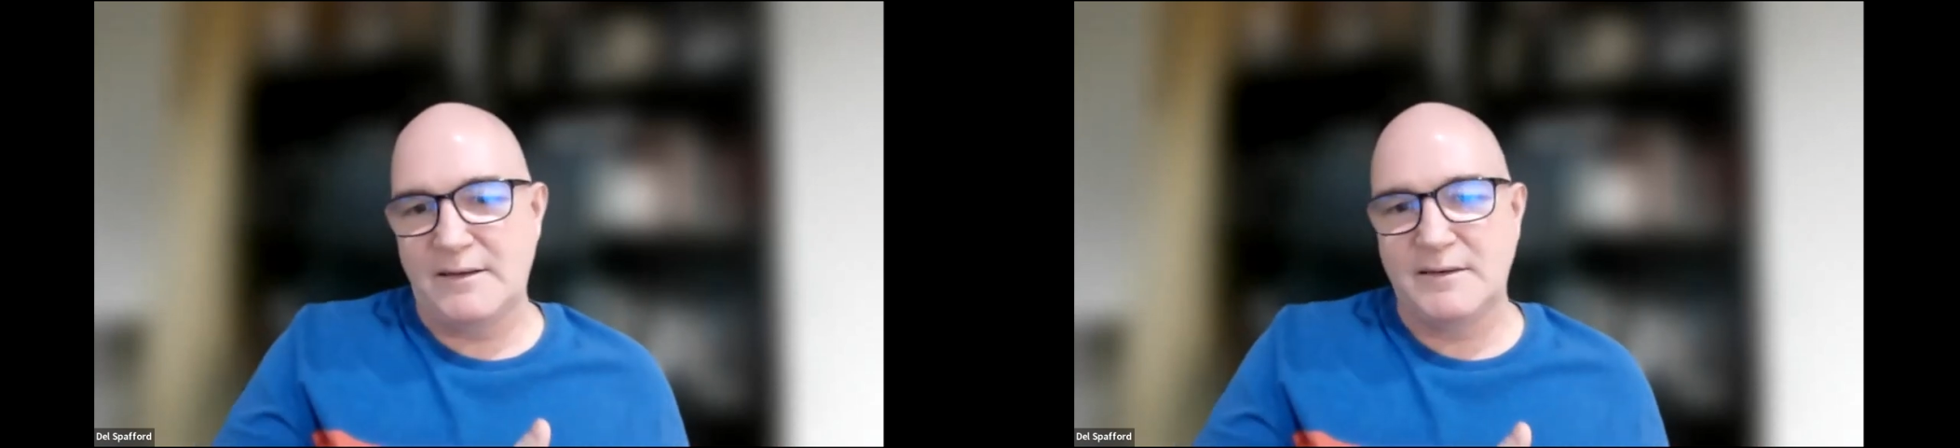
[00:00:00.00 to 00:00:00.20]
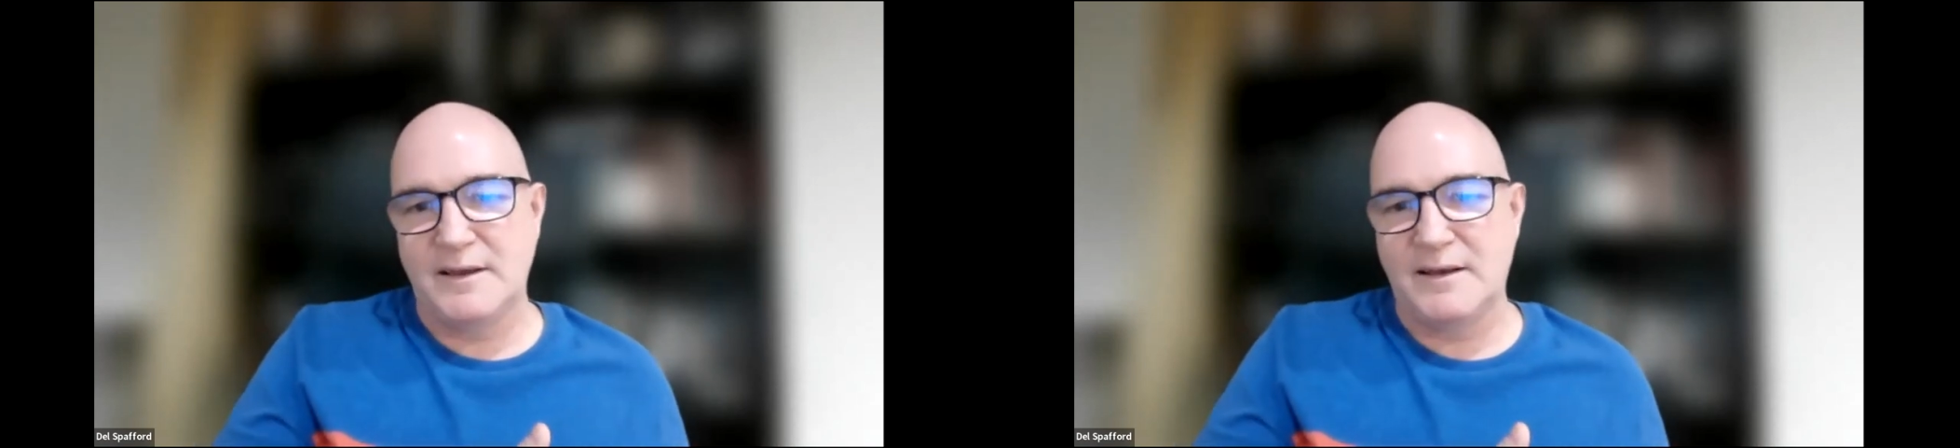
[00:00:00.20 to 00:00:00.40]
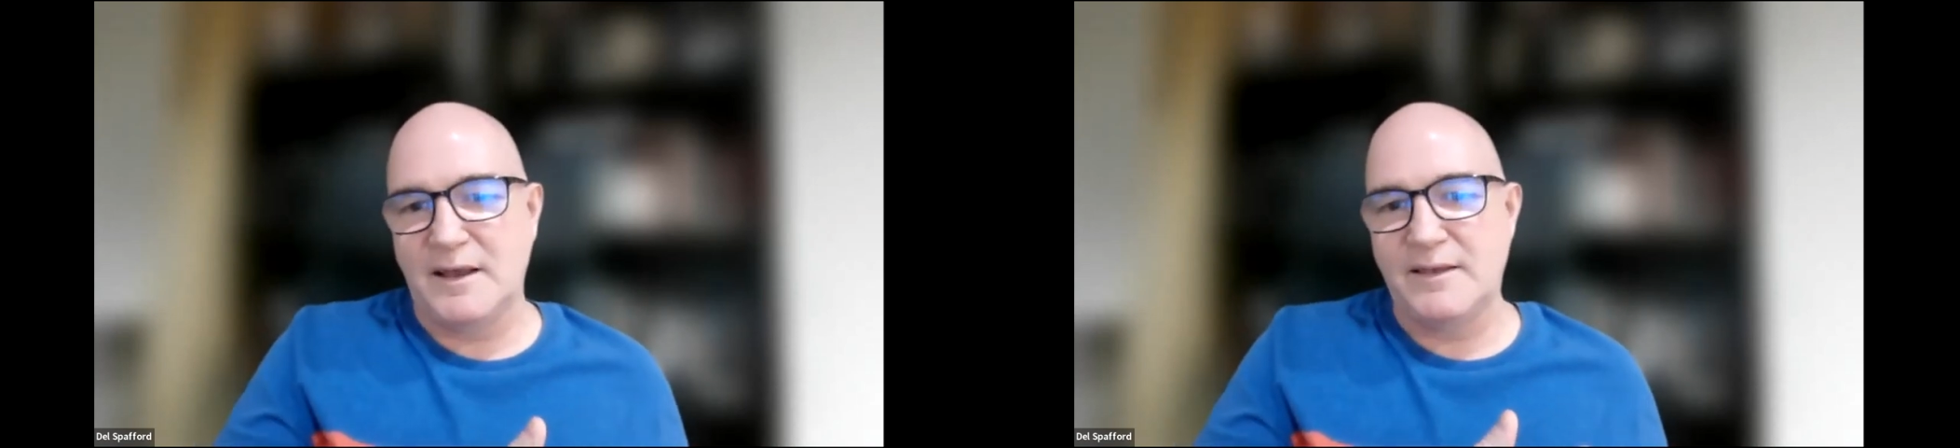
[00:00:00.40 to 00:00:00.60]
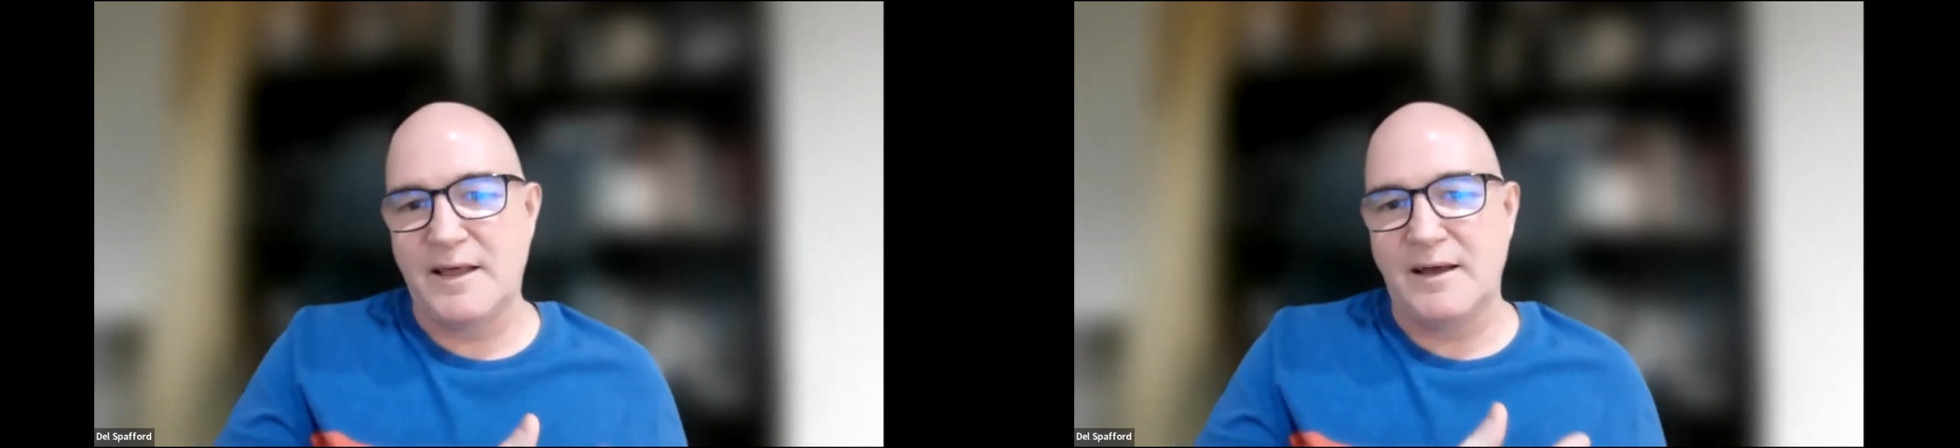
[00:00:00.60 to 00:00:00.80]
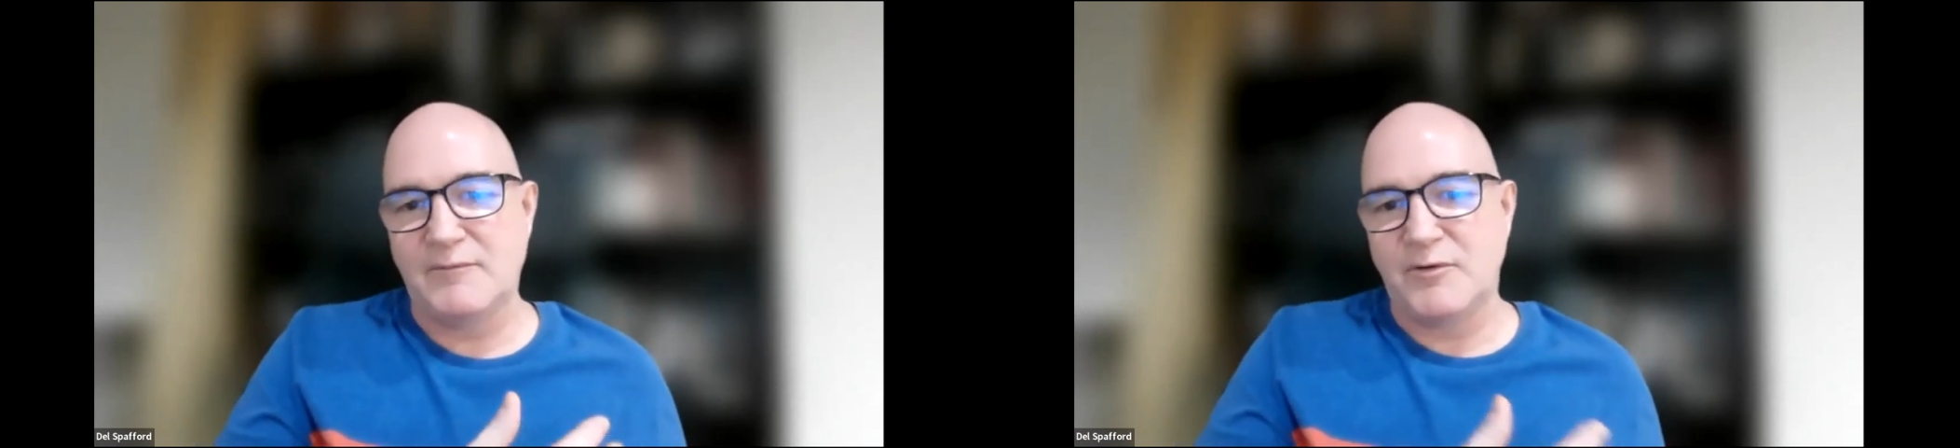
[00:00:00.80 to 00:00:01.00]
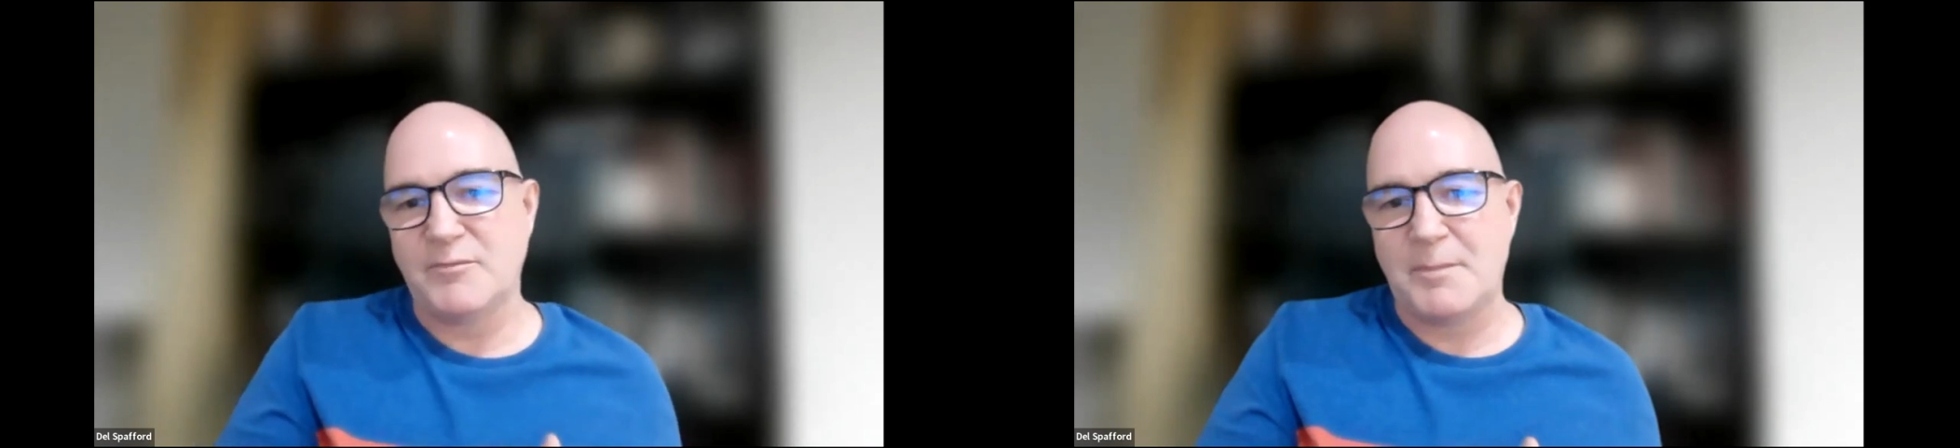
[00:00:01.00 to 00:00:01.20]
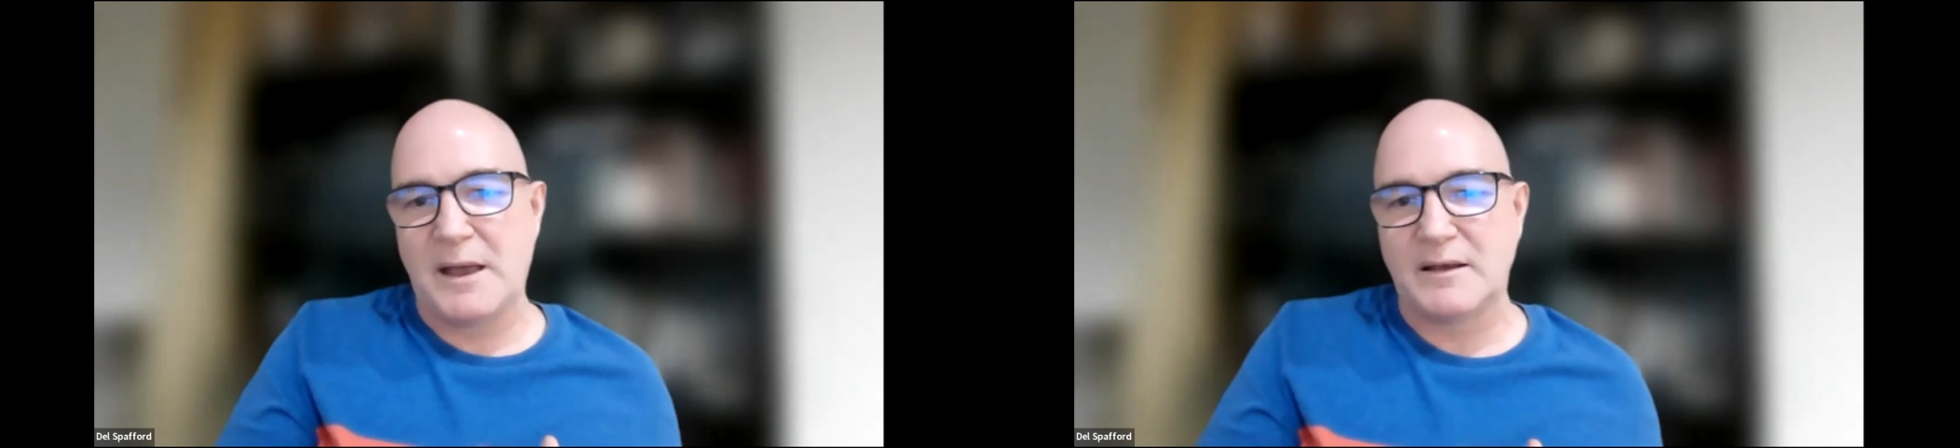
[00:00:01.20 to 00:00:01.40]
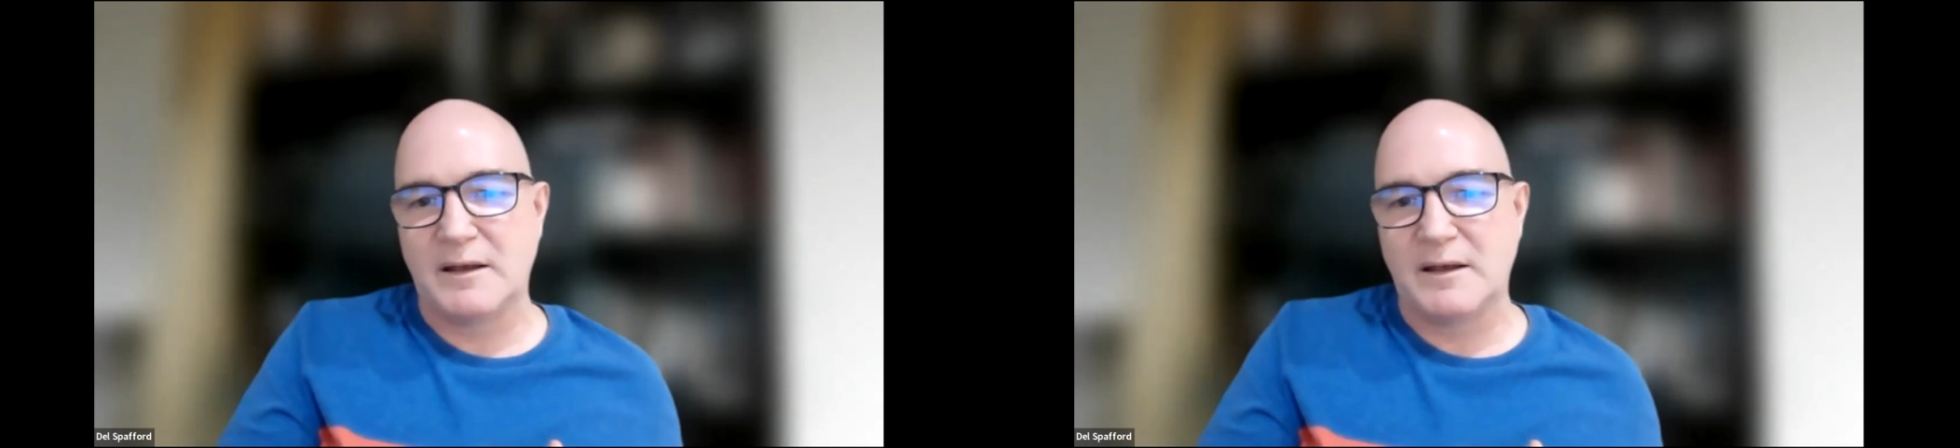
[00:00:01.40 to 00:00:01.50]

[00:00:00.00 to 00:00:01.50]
in that respect.